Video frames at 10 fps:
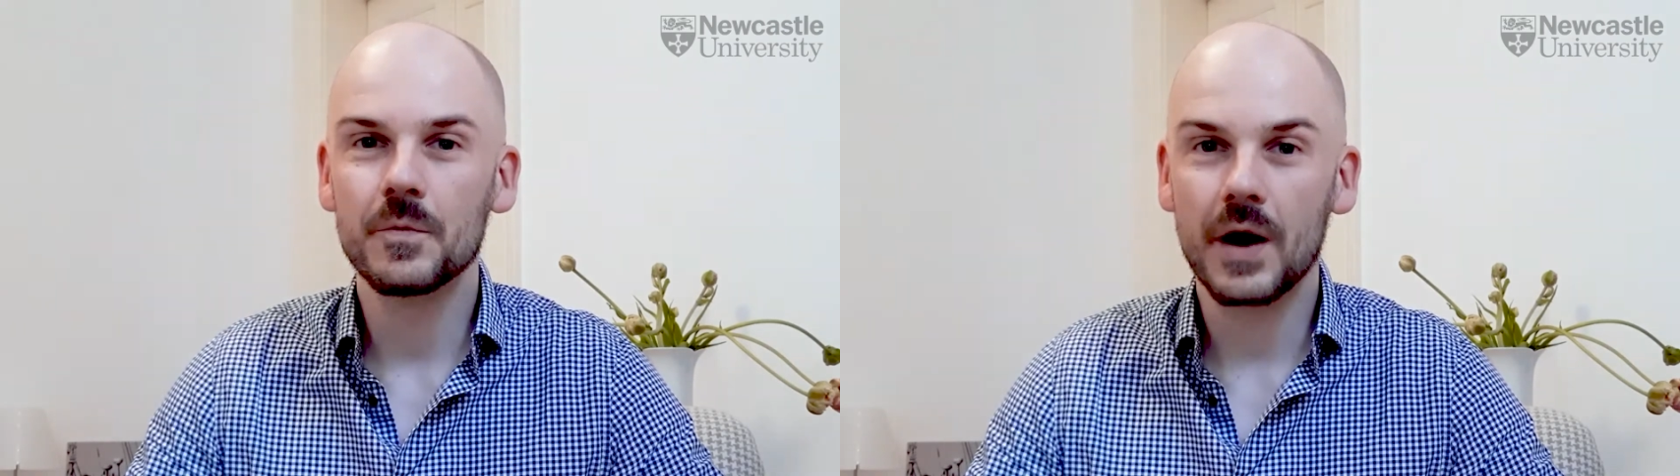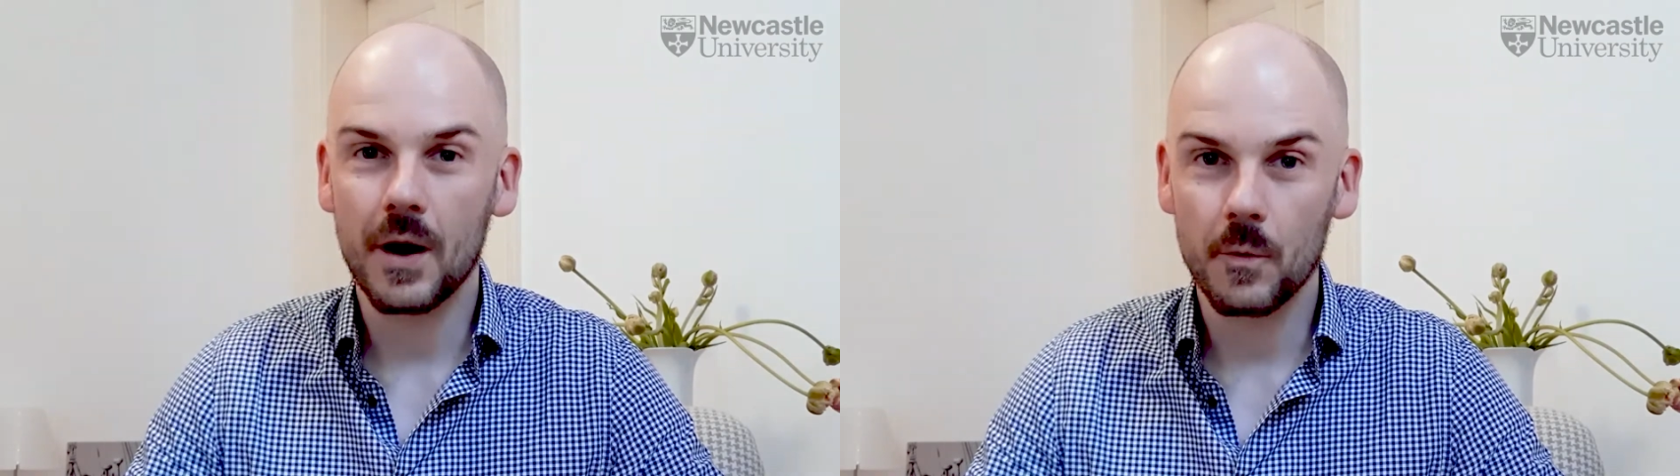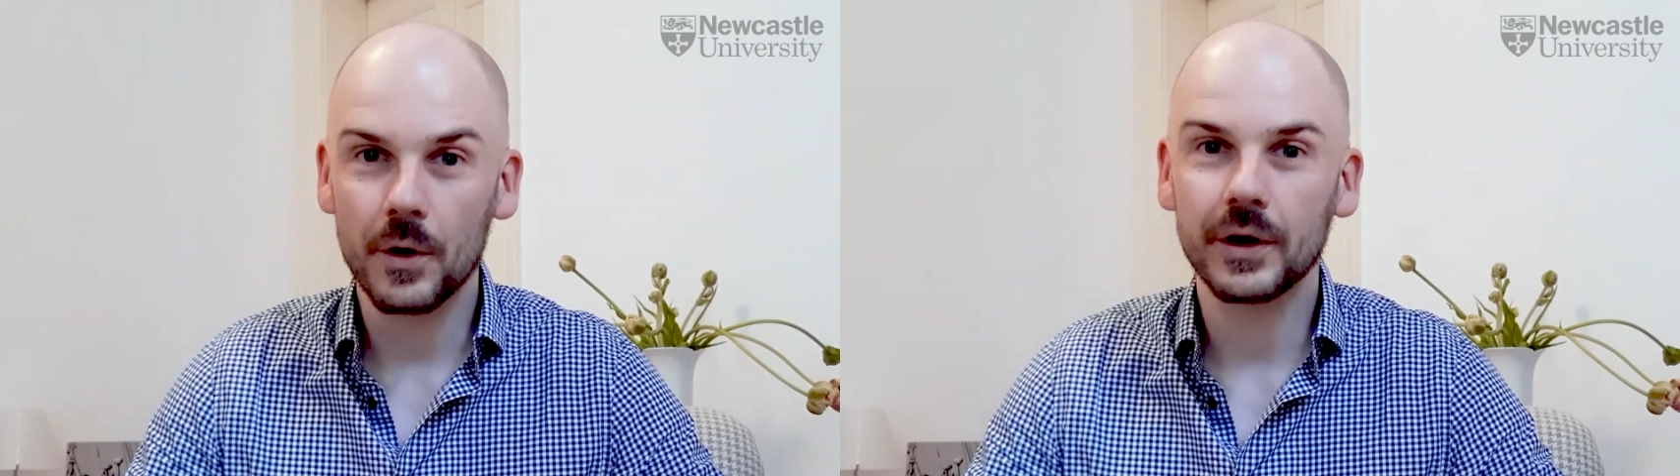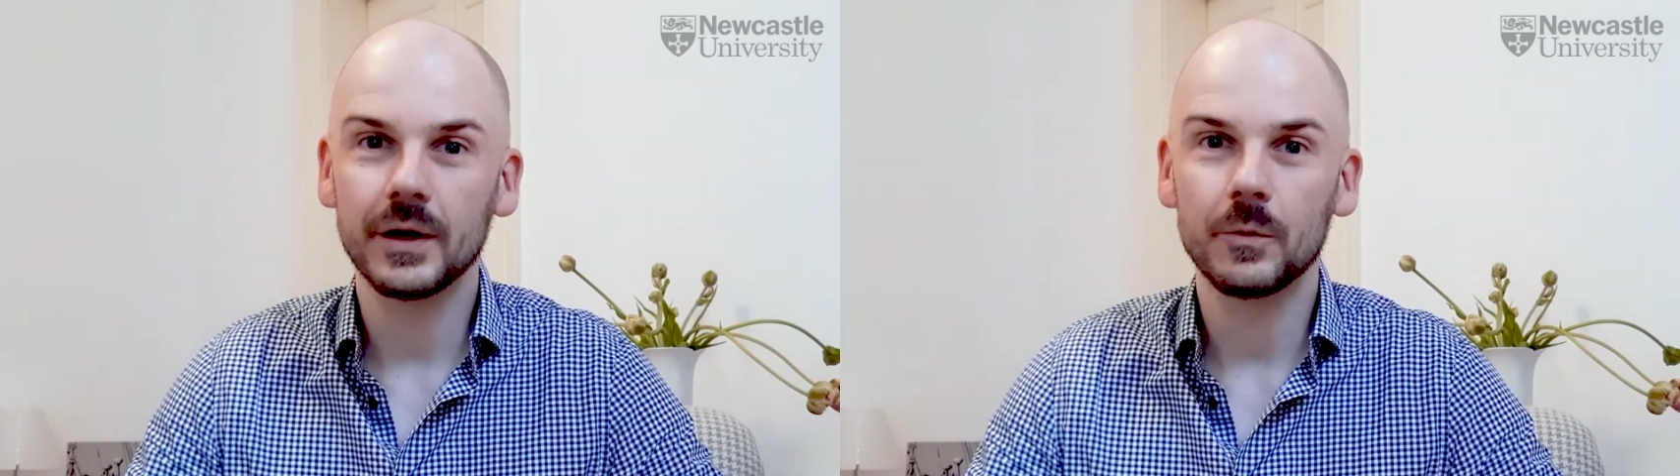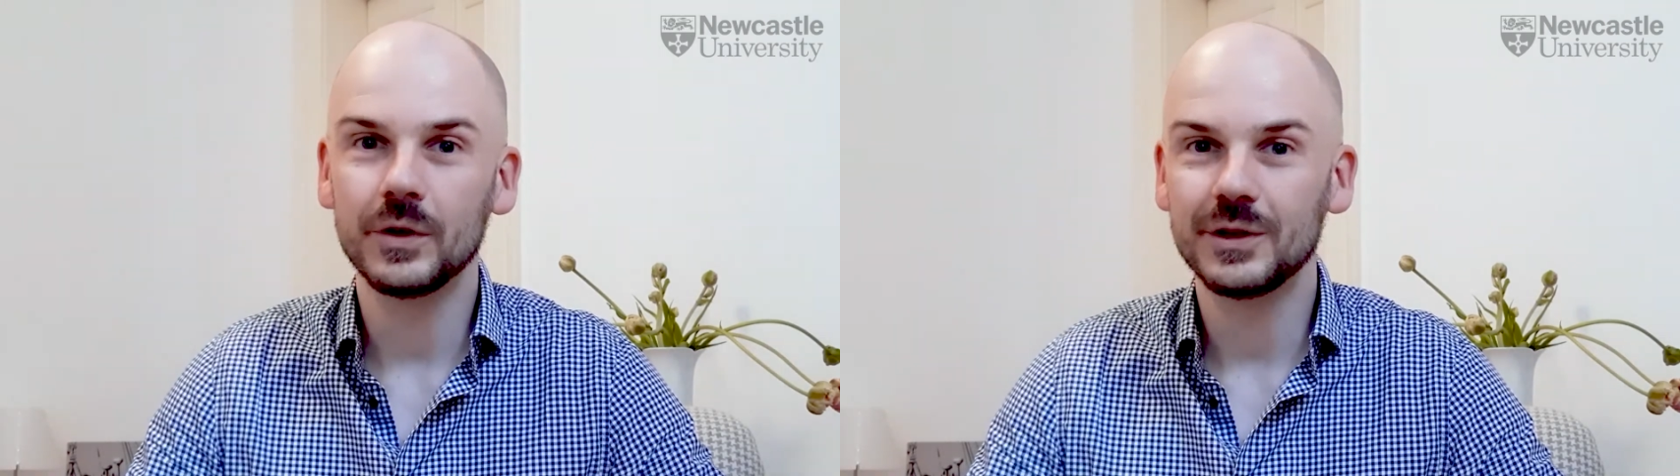are
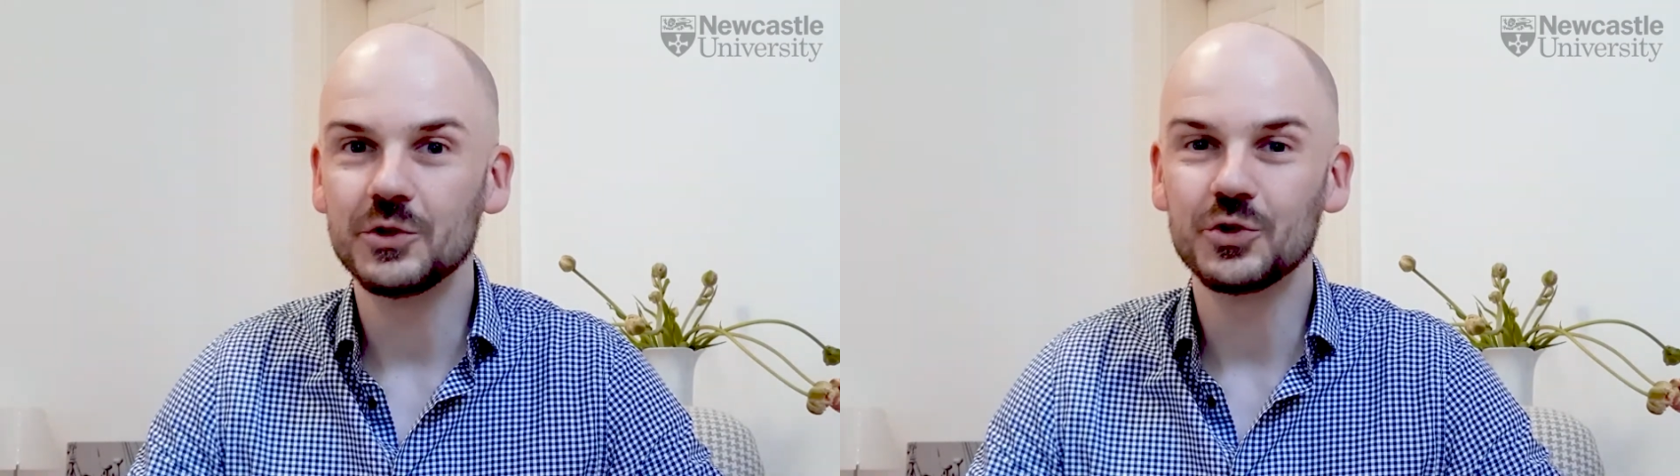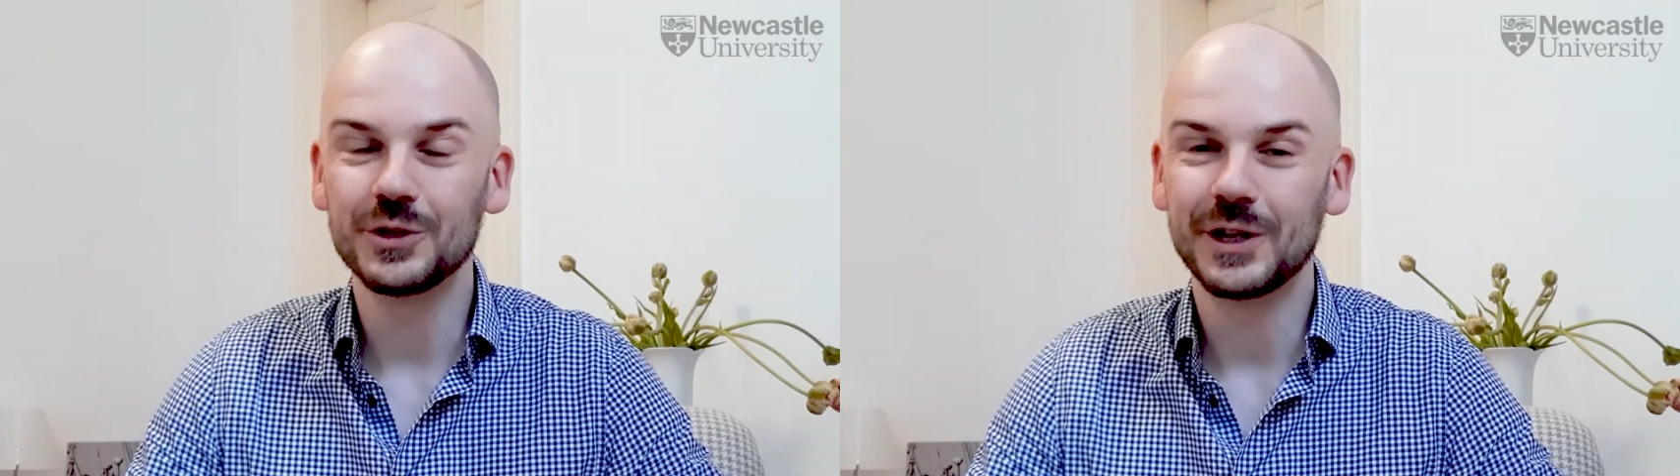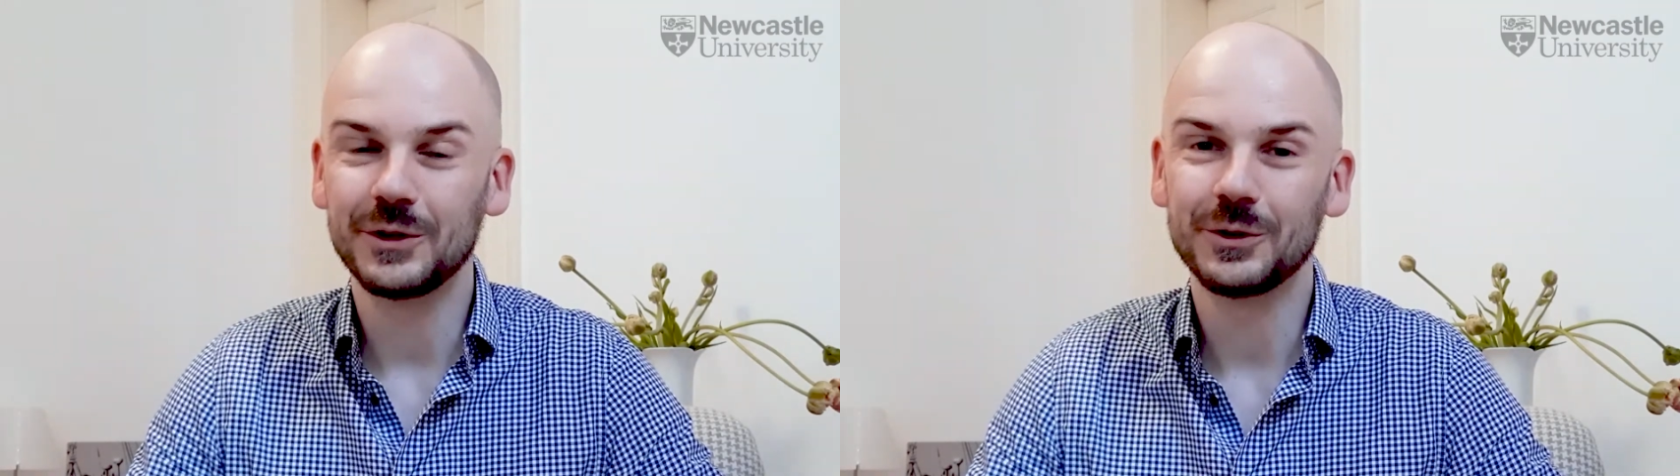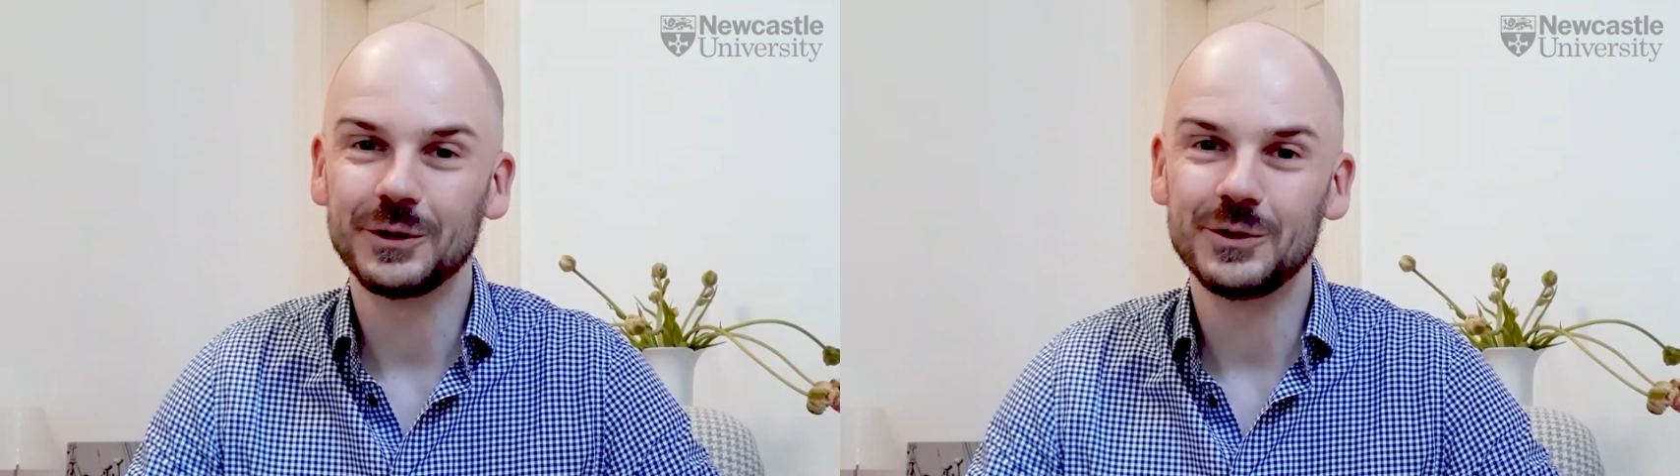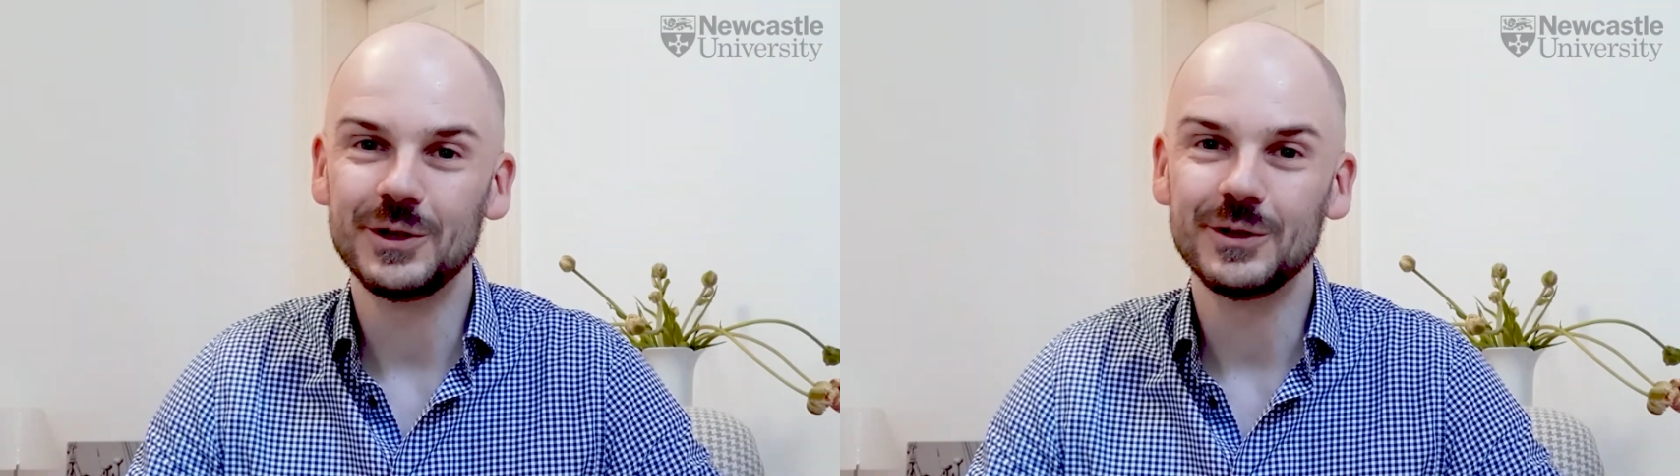working with digital
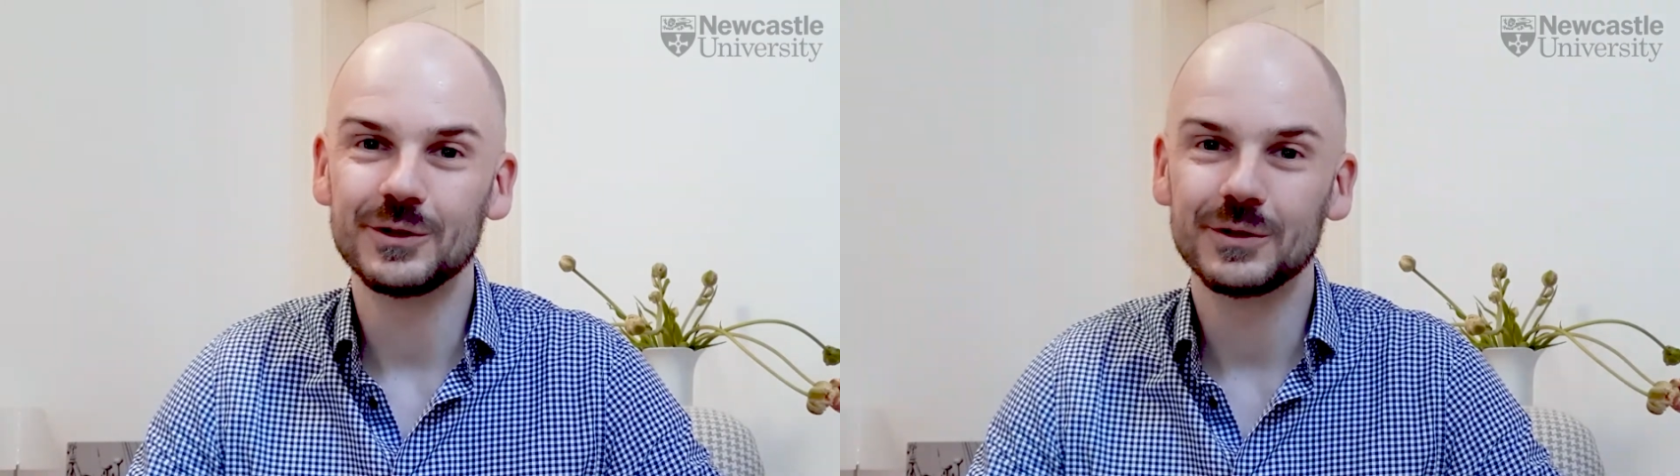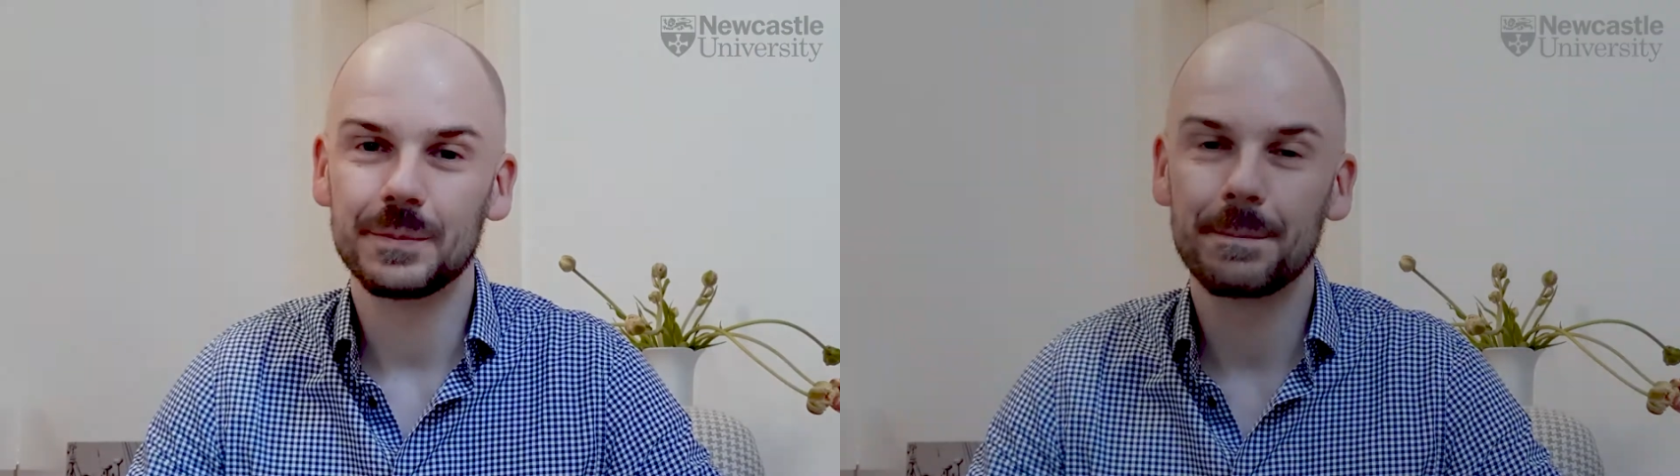technologies